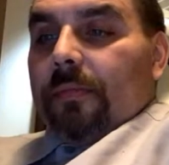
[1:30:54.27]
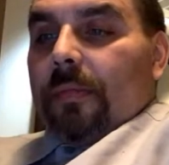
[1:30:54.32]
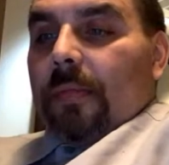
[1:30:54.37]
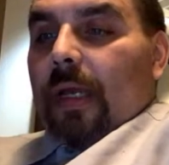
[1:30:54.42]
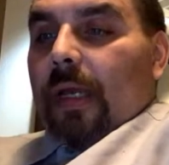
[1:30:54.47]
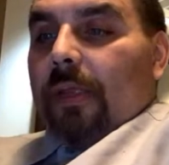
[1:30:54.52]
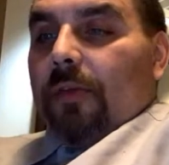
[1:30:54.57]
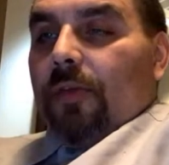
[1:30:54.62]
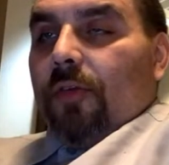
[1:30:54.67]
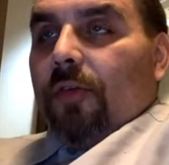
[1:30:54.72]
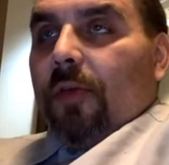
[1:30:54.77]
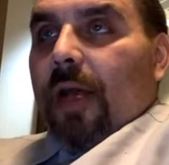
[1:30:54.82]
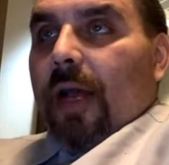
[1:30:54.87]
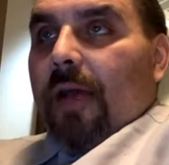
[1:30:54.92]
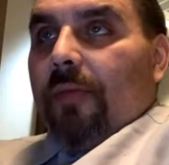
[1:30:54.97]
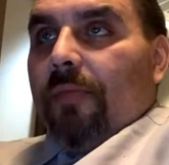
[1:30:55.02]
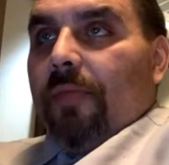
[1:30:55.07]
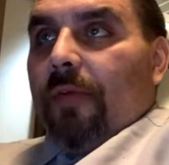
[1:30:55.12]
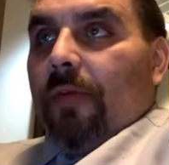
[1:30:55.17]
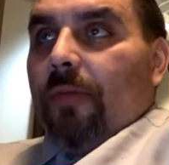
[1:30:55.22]
I do
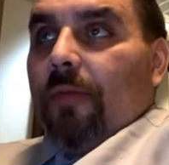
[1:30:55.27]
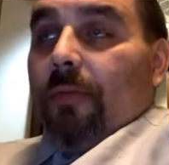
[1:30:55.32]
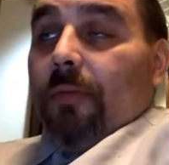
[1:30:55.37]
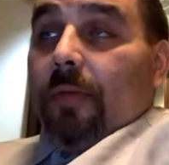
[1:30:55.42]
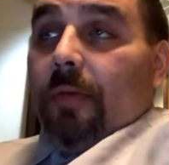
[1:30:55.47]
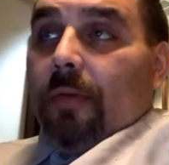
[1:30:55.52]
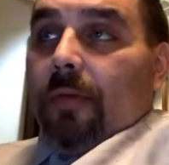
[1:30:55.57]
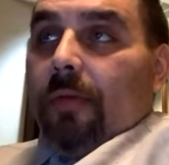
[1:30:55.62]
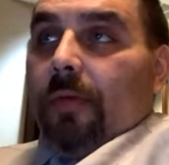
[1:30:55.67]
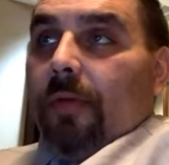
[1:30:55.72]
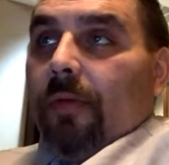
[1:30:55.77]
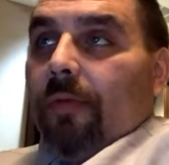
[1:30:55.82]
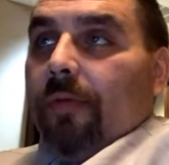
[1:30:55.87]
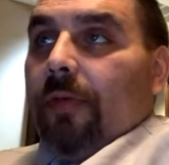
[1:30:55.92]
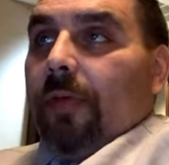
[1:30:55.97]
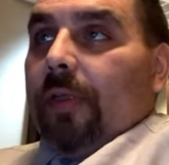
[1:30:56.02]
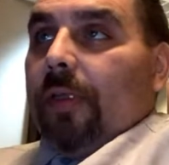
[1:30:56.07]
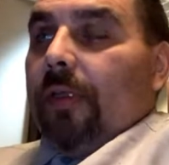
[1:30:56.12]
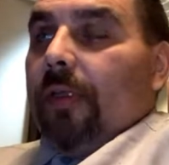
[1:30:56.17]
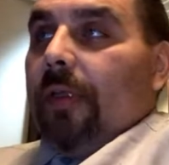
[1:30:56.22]
have
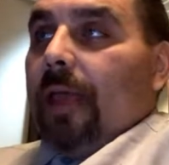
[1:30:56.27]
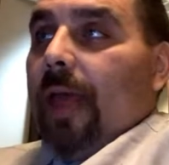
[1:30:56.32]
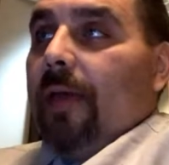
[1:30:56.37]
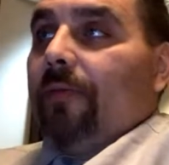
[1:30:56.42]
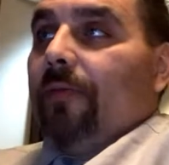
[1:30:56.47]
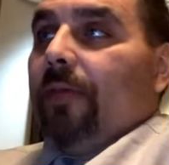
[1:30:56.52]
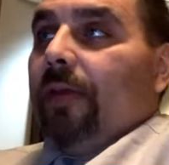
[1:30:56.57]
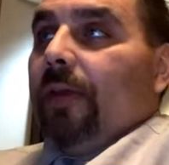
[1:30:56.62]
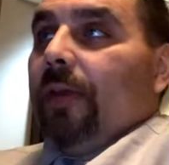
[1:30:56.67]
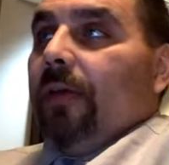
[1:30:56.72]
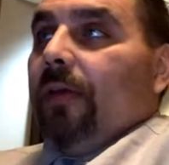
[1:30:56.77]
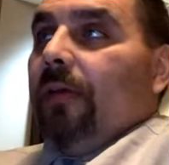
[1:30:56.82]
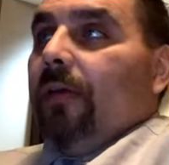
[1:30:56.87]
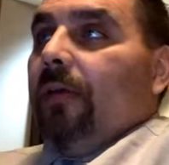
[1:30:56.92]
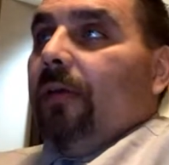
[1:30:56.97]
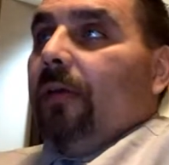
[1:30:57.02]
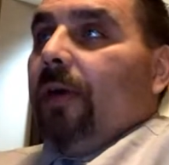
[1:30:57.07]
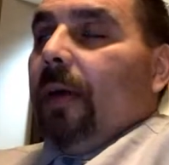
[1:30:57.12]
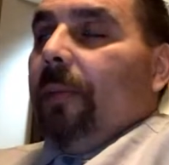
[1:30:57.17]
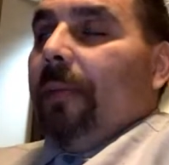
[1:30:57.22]
that
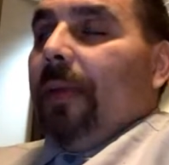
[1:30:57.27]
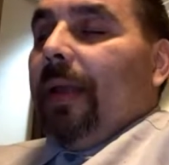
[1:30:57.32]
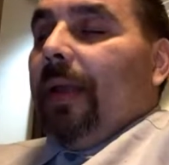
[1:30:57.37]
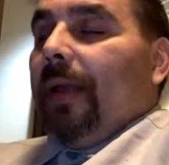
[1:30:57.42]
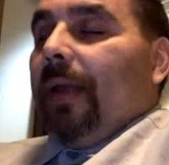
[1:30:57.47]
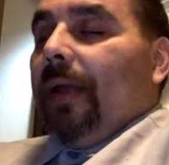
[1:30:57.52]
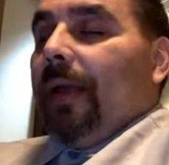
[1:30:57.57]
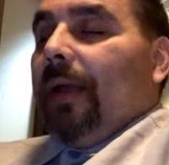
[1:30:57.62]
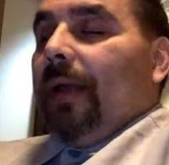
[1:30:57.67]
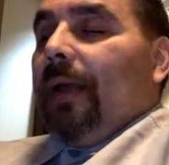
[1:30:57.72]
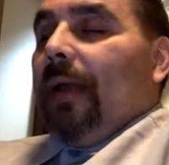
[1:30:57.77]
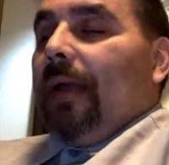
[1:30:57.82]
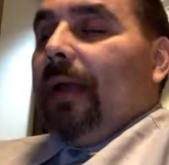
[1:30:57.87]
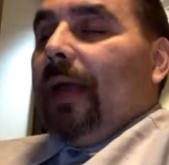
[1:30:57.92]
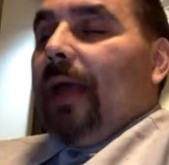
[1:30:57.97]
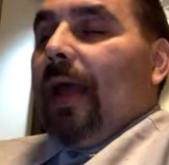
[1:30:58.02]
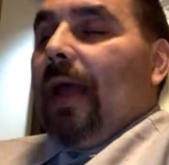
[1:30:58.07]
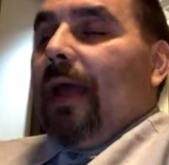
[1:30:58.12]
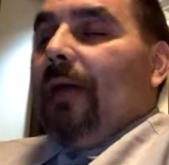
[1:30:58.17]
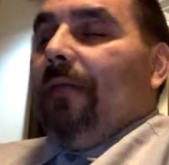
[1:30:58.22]
video. I mean,
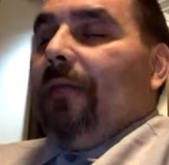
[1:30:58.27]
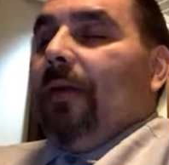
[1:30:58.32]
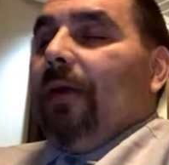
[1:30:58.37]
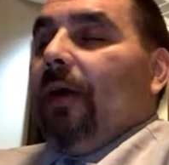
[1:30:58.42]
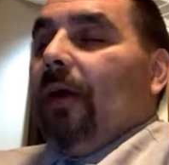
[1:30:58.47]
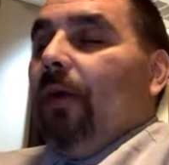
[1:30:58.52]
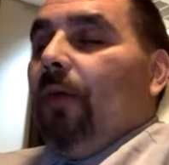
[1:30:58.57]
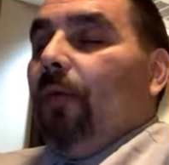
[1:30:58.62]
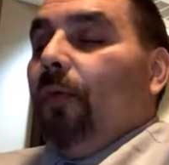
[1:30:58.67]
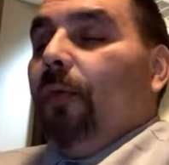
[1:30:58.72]
I have it all